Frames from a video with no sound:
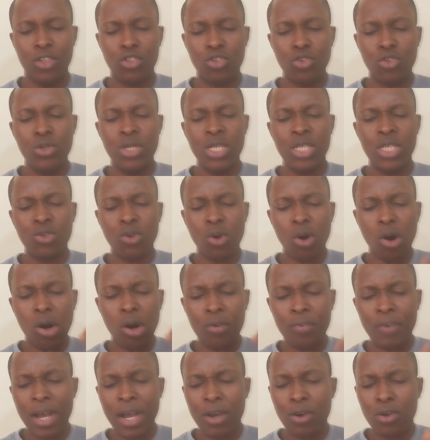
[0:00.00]
So you need to
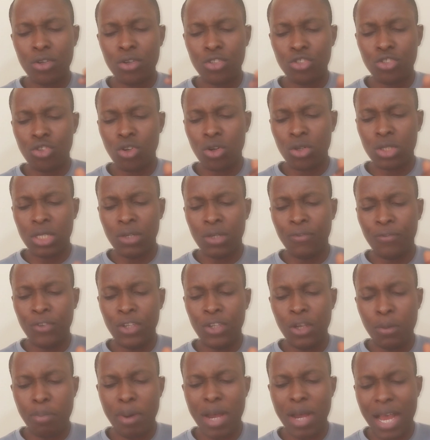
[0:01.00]
offer constructive
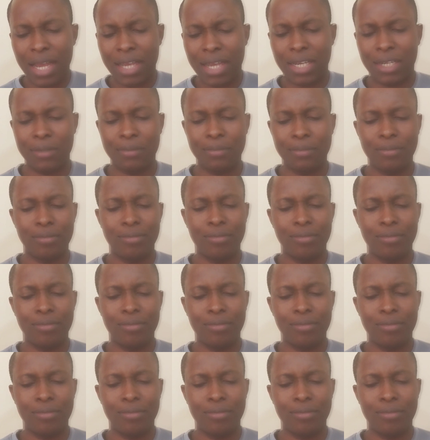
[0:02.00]
feedback.